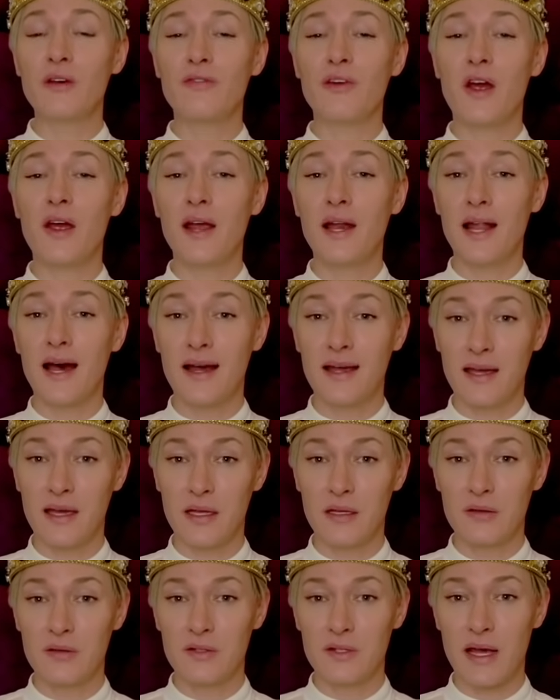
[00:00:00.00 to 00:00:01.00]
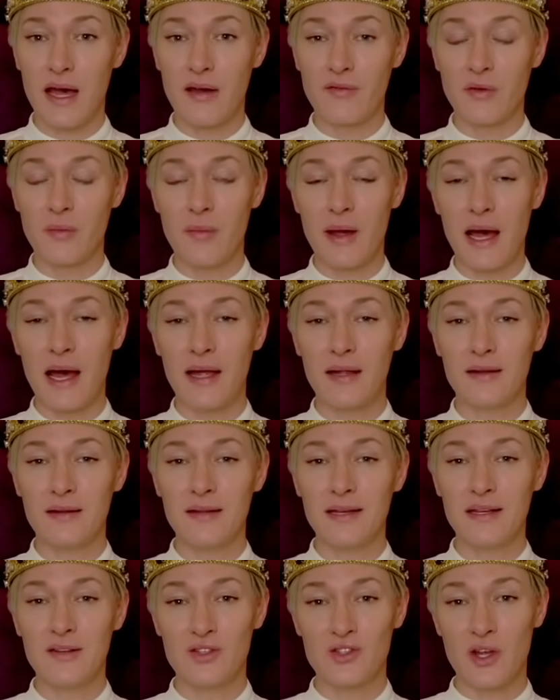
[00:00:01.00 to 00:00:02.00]
very lucky to have a man
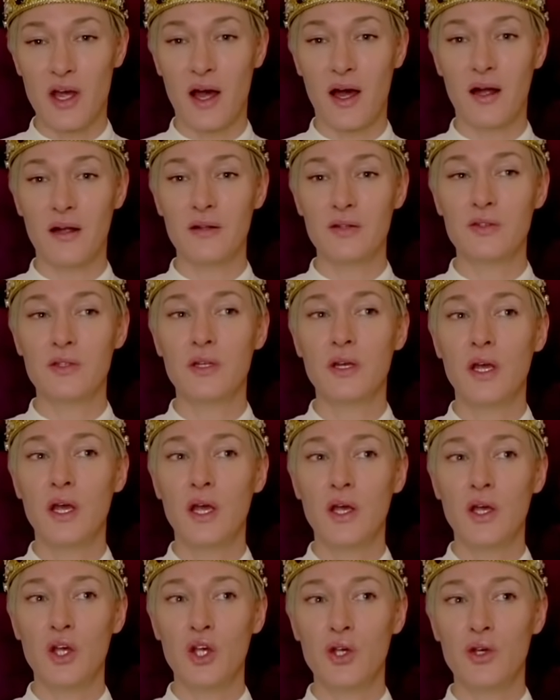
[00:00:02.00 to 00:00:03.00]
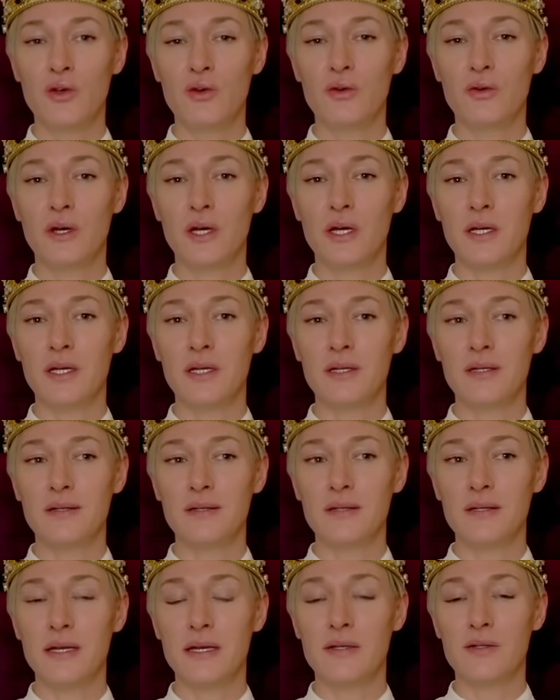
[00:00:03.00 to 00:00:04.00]
in Charles who
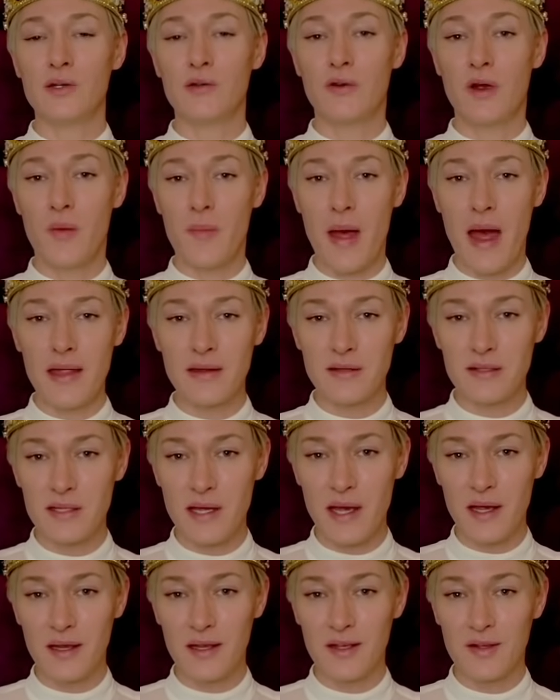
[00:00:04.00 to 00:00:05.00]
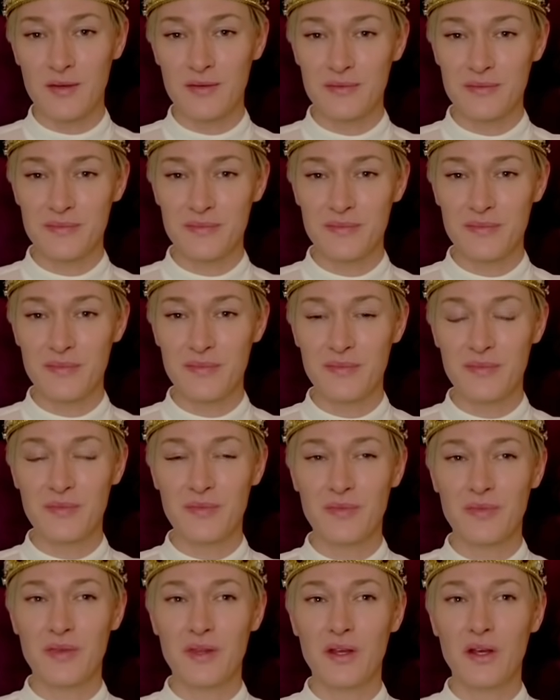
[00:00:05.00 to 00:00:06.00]
is a romantic,
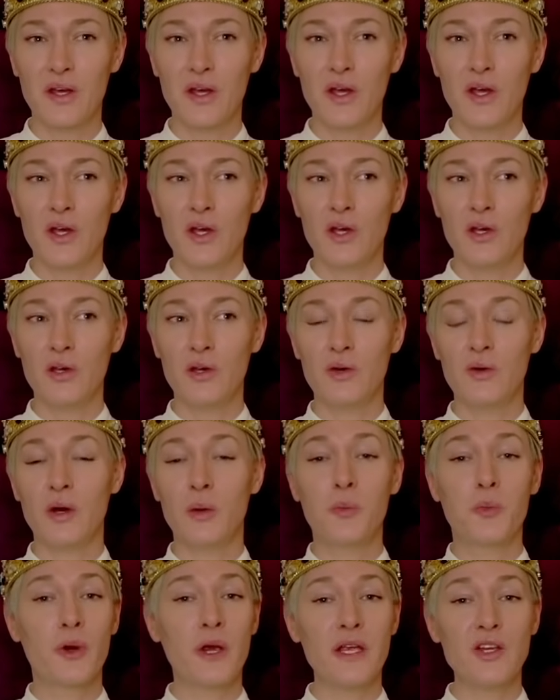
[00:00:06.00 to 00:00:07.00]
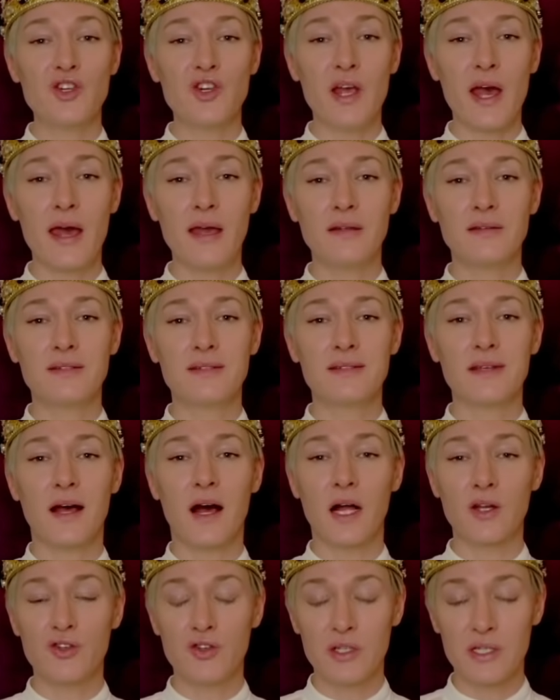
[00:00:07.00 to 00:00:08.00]
who appreciates
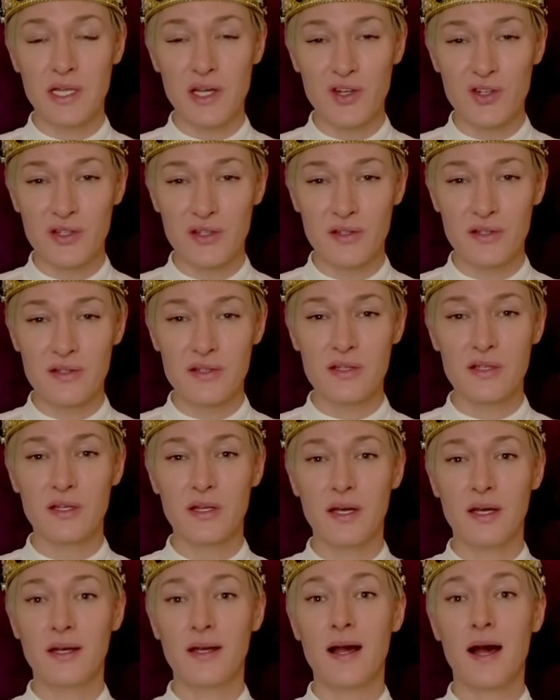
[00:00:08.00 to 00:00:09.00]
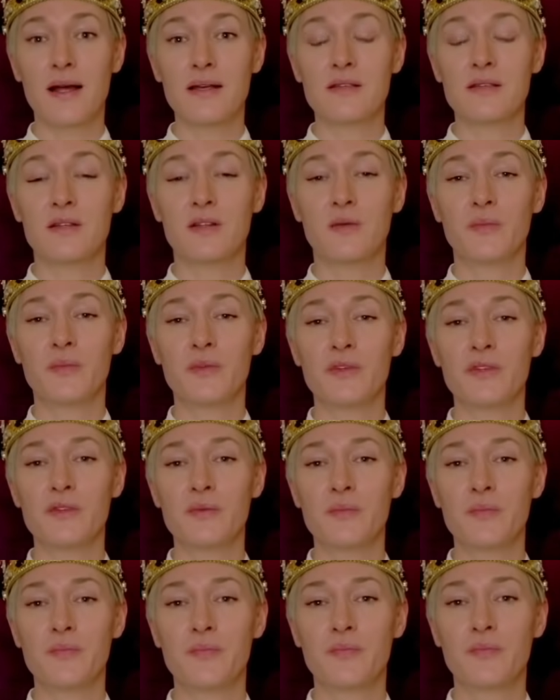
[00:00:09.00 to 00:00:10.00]
our traditions and customs,